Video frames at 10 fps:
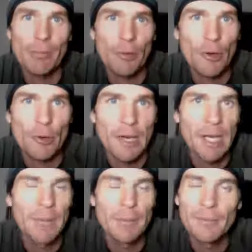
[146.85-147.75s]

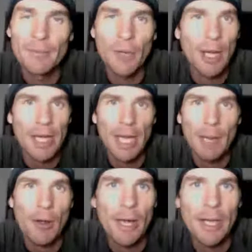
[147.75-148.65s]
program, high
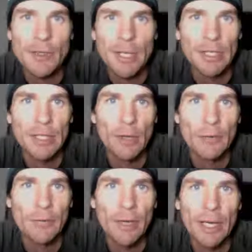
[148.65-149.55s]
carbohydrate, low
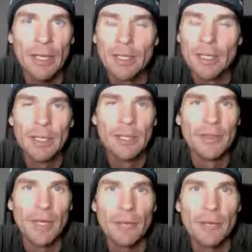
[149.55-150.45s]
fat,
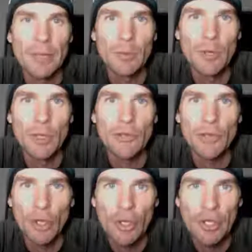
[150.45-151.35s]
definitely works,
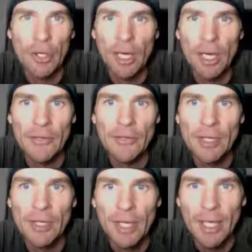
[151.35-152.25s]
early nights.
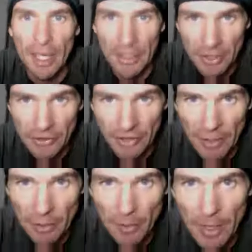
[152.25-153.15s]
And you can see
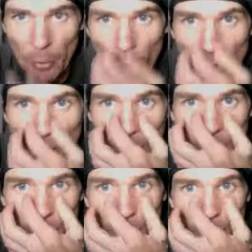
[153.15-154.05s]
with people when they've got
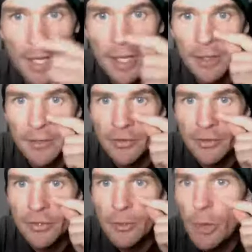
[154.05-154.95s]
this big,
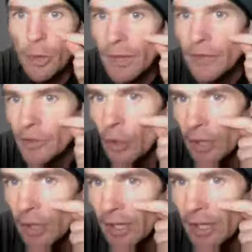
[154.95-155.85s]
see, look at that, it's not
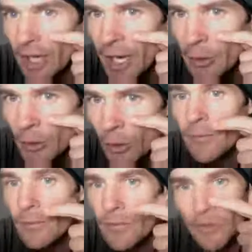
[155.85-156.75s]
even any dark at all.
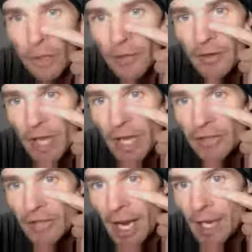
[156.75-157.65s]
There's not even any
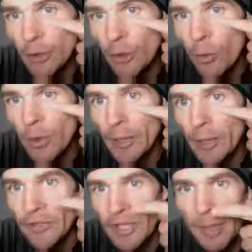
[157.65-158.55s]
dark at all there. When
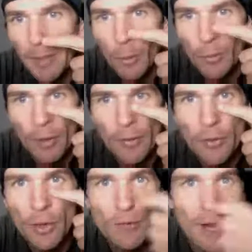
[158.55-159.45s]
you see people with like
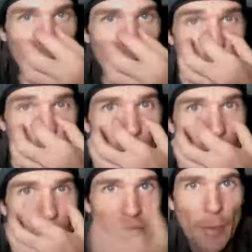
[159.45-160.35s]
the raccoon
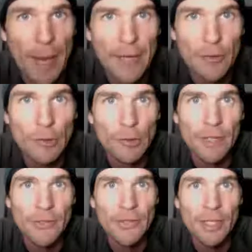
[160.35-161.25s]
eyes, the panda
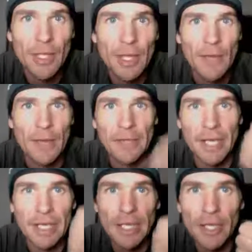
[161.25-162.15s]
eyes, they're either
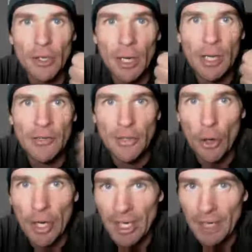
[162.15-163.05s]
getting late nights, they're
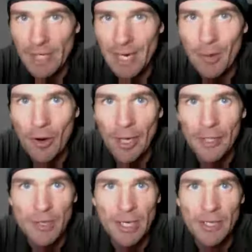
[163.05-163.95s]
not eating enough
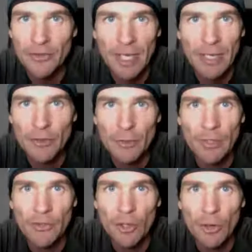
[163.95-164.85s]
carbohydrates, they're eating too
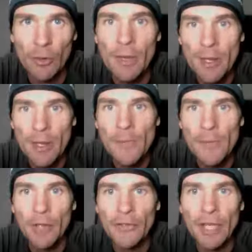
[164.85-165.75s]
much salt.
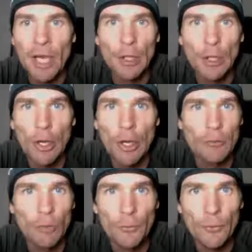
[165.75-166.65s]
And I see it a lot in the
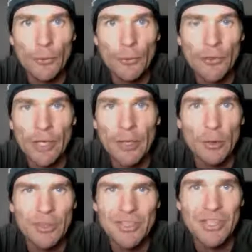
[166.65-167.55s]
raw food scene
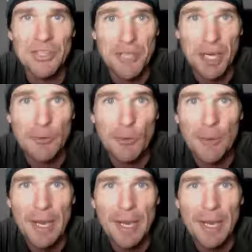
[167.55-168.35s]
or just in general, man.